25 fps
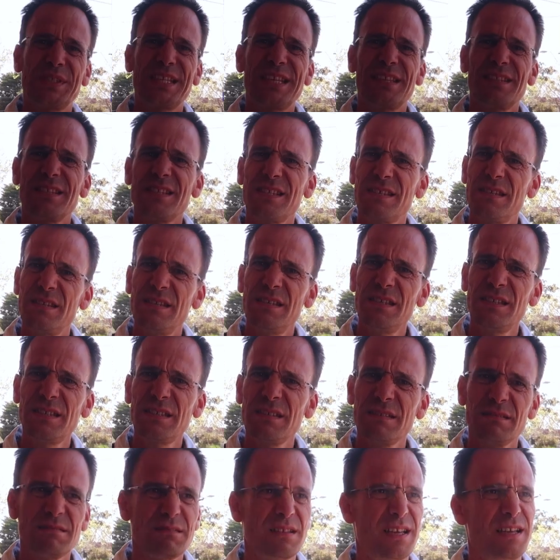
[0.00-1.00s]
Feels like feels like, years?
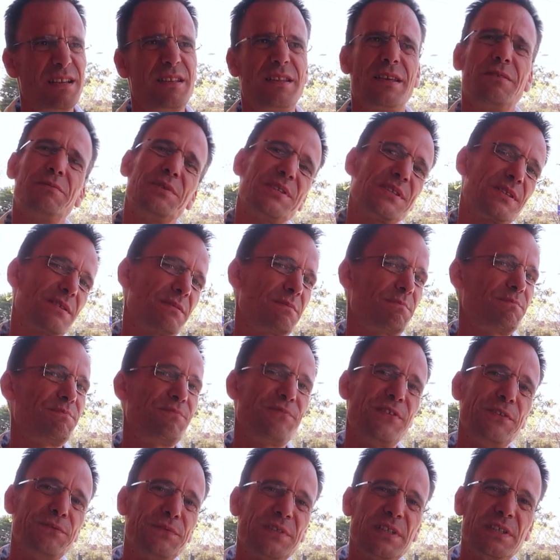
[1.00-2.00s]
feels no, like
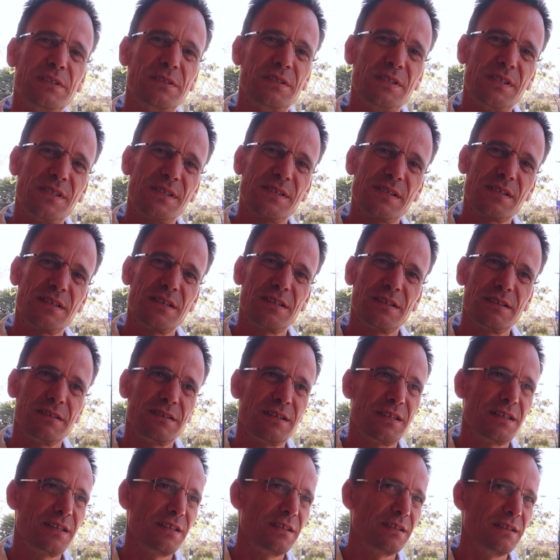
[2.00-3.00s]
three years ago.
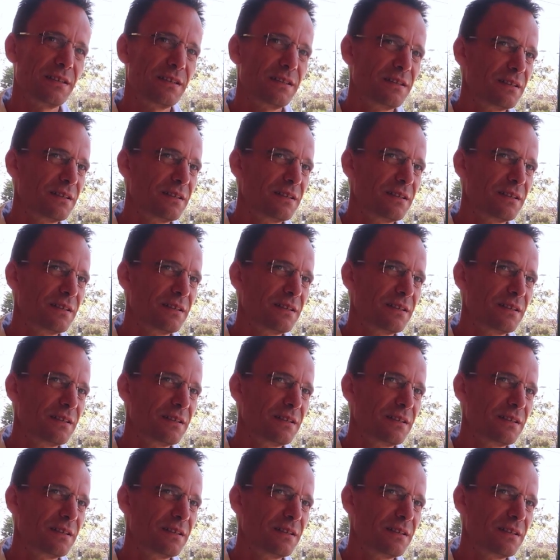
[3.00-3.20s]
Yeah.